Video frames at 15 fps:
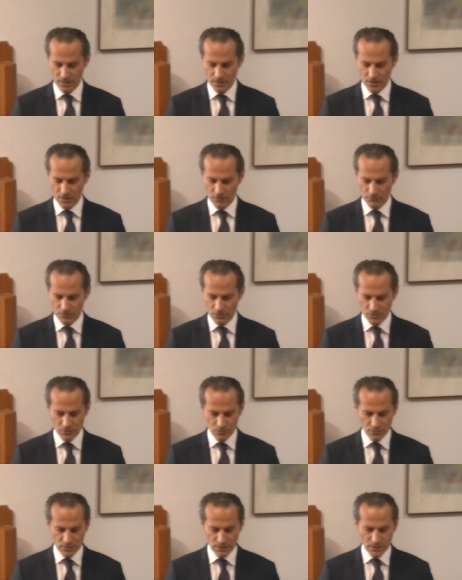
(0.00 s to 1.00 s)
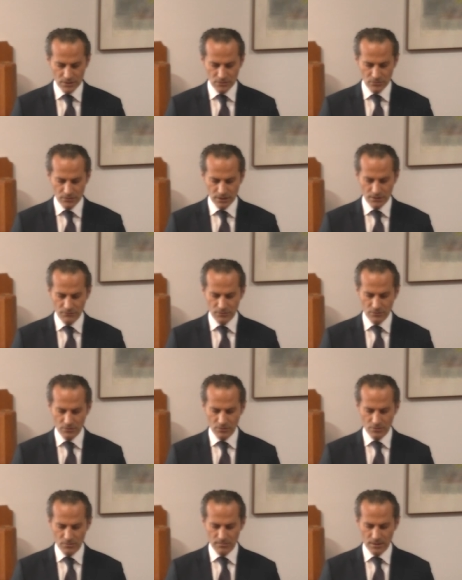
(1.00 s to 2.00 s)
If you do need to leave your
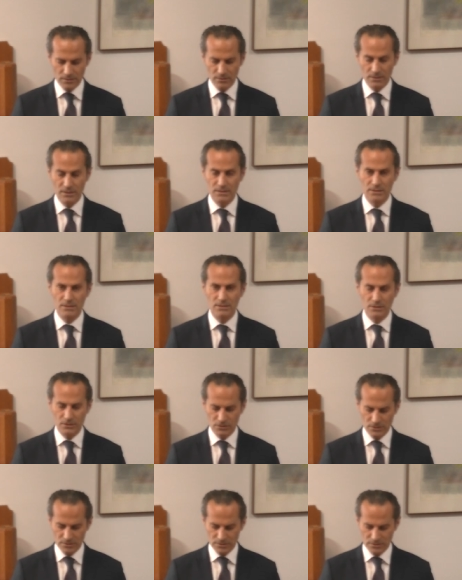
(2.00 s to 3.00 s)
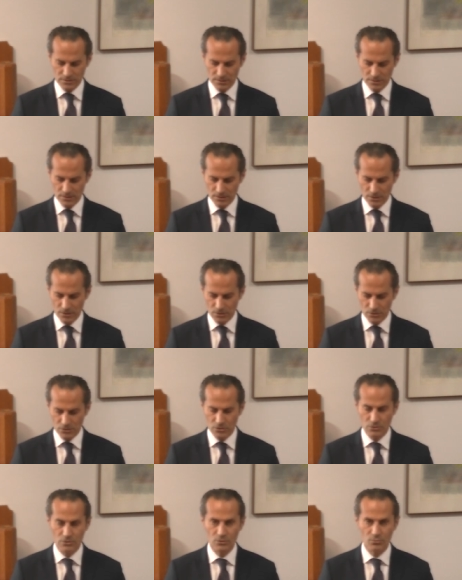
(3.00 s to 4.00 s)
home under these conditions, you
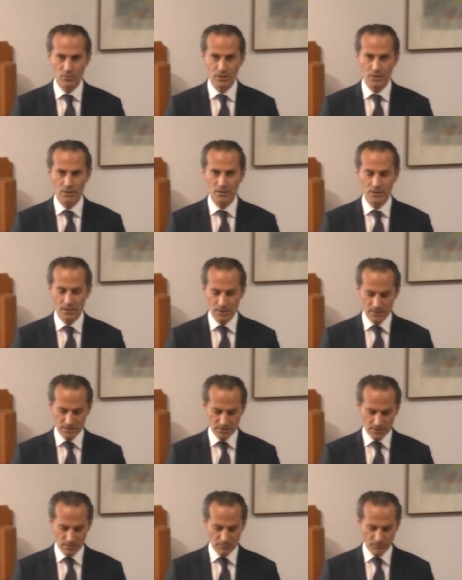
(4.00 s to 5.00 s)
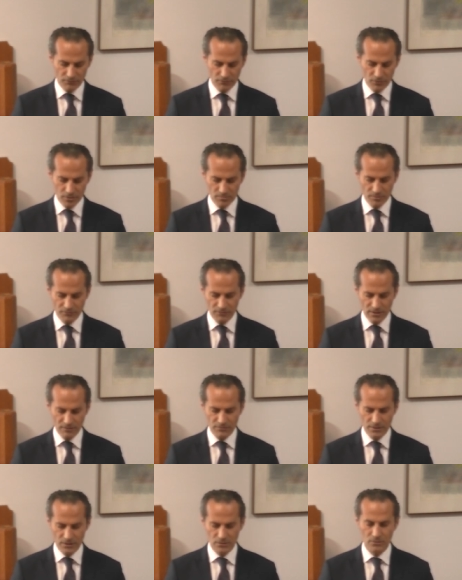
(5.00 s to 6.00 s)
should wear some form of
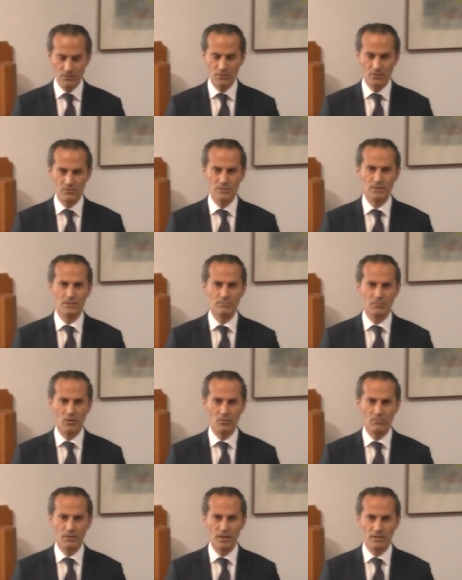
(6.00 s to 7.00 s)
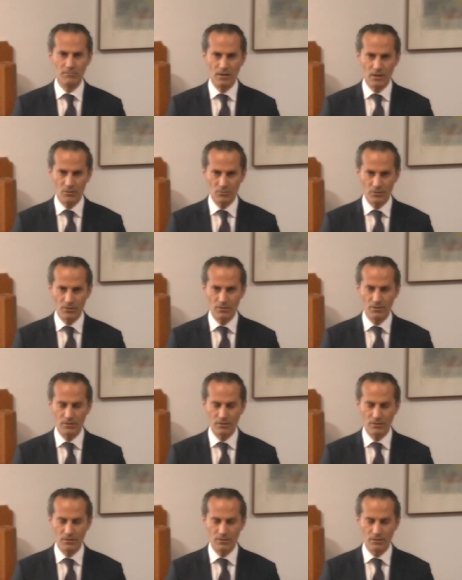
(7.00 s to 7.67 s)
covering your nose and, mouth.